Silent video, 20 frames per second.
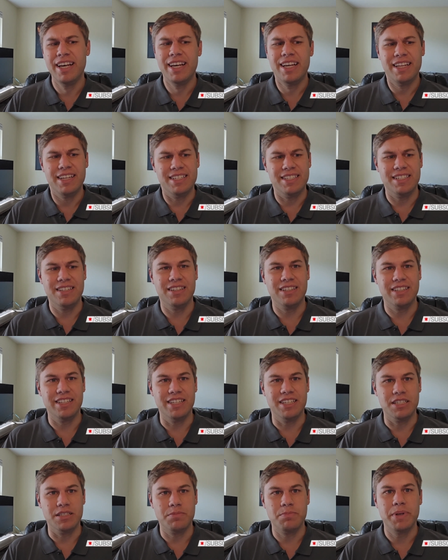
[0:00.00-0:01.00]
He's selling
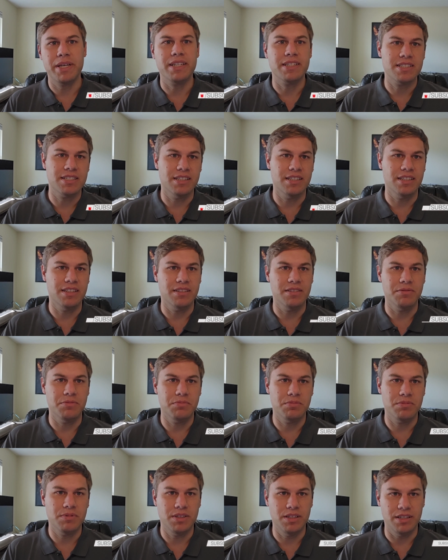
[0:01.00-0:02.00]
these pizza
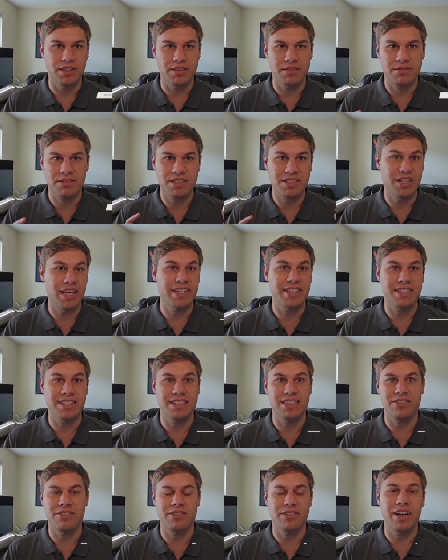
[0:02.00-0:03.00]

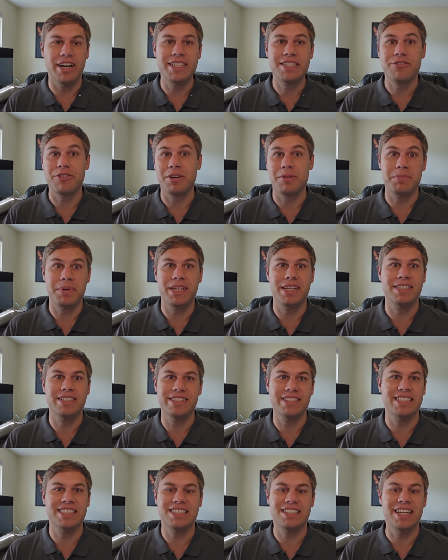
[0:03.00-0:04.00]
slices, or ice cream
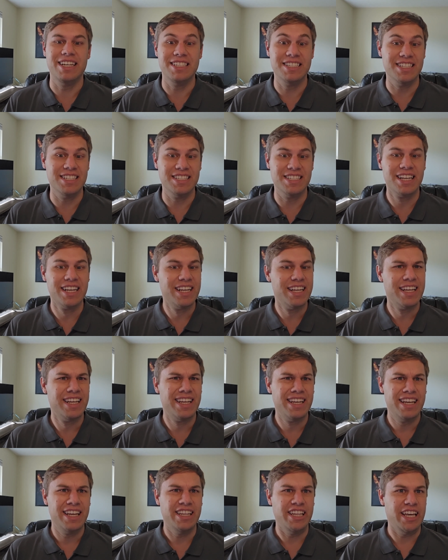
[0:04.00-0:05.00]
pizza slices.
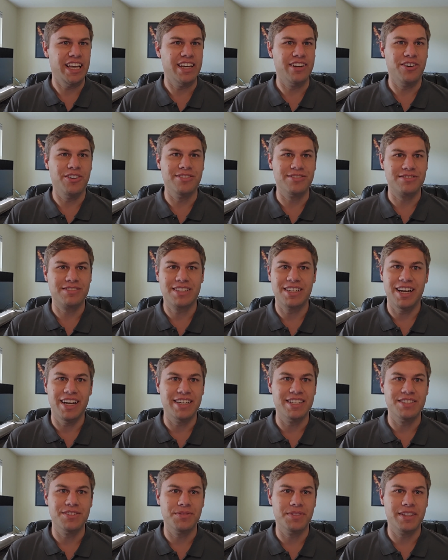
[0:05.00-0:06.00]
And they had all
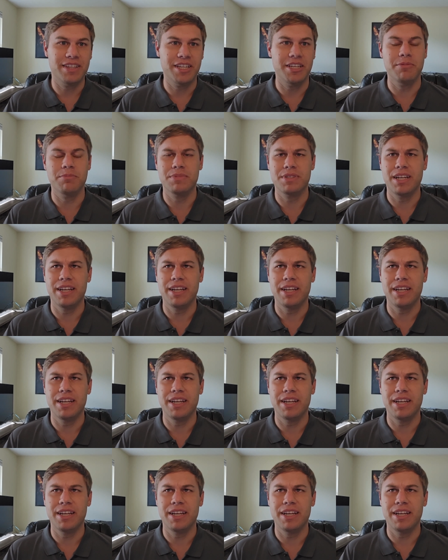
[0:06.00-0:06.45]
kinds of themes.